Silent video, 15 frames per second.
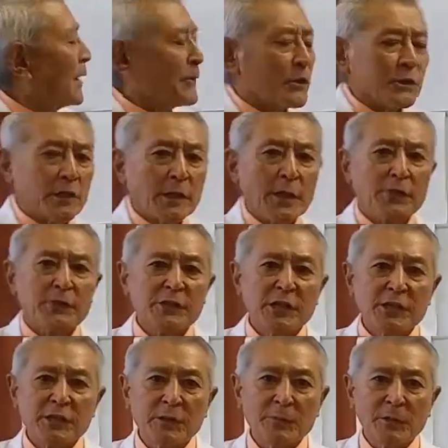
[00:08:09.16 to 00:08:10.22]
Now, there's another
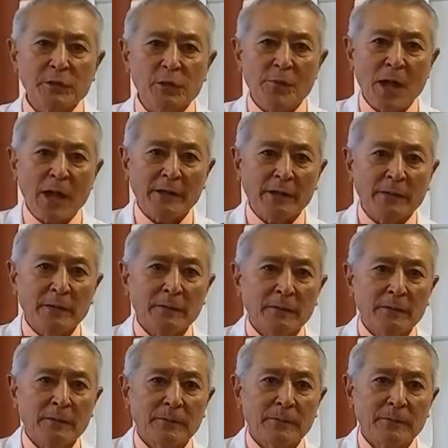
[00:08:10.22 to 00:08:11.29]
system in your body
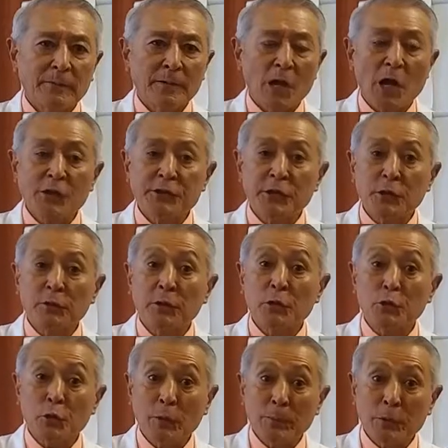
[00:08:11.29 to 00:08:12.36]
that also
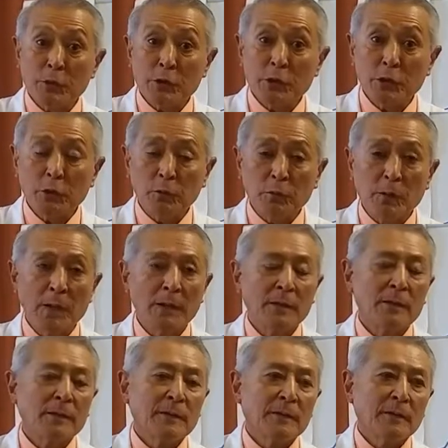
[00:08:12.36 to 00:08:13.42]
contributes to
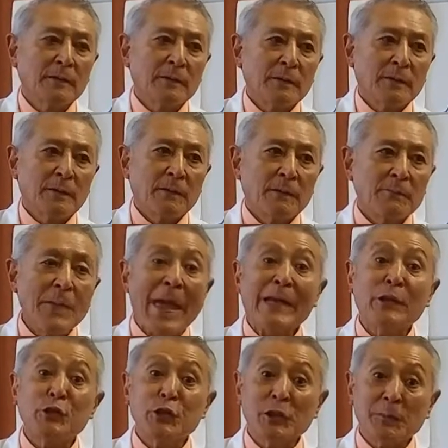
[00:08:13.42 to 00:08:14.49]

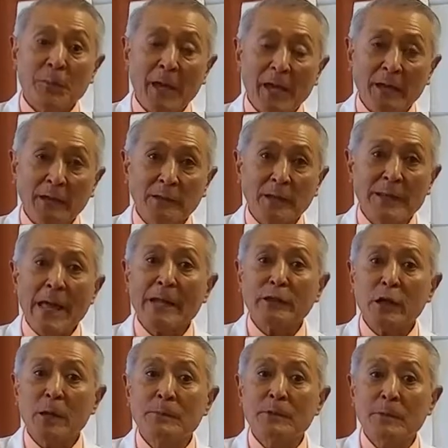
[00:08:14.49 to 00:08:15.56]
managing pain, and
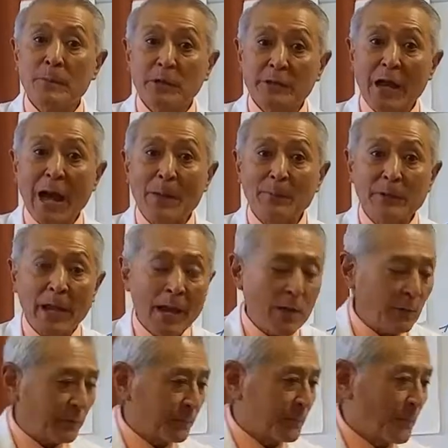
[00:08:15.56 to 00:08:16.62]
that comes from the top
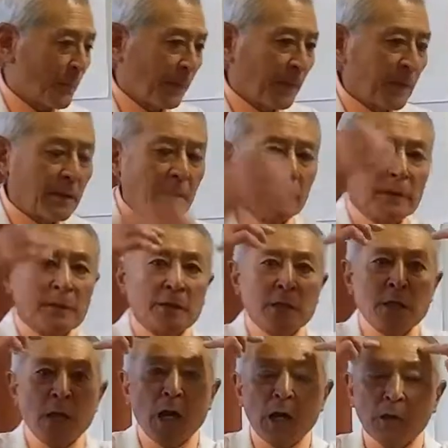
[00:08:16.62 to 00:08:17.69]
down.
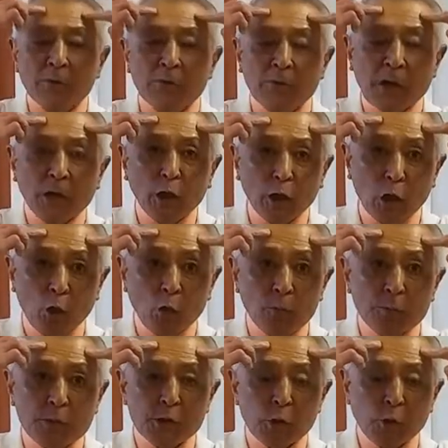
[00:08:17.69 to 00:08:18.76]
Our frontal
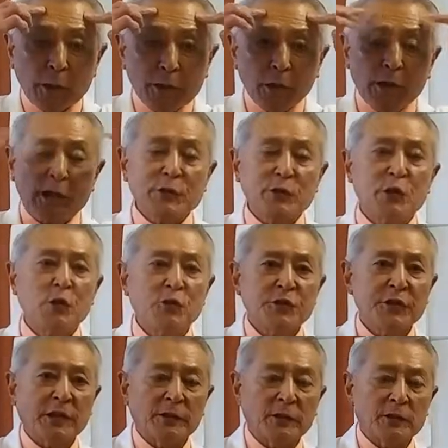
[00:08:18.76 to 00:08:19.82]
lobes create electrical
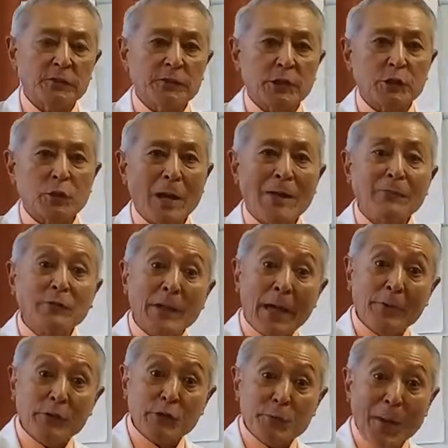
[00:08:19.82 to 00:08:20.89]
signals that travel
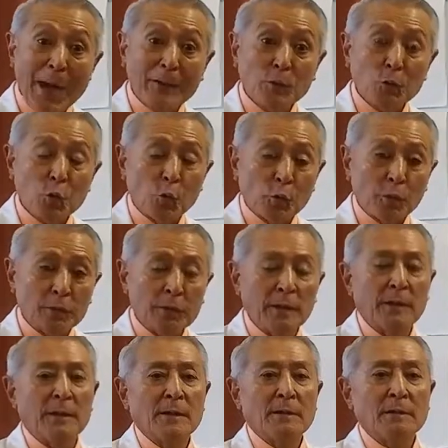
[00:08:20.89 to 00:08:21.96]
down the spinal
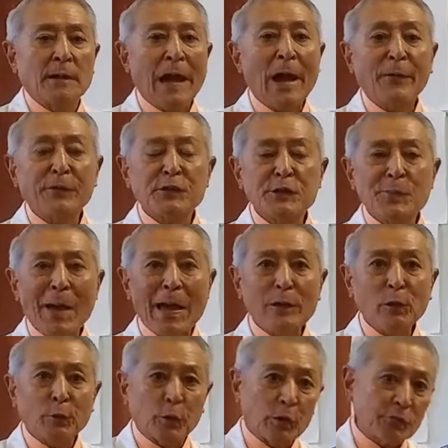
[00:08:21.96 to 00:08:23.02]
cord, out the
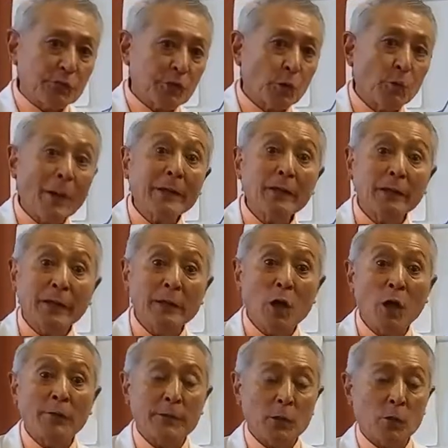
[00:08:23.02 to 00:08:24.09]
spinal nerves to
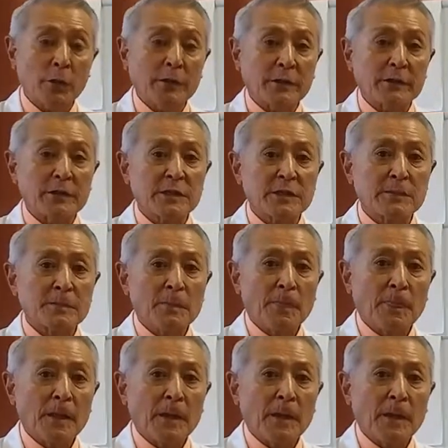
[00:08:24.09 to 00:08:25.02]
regulate all the organs.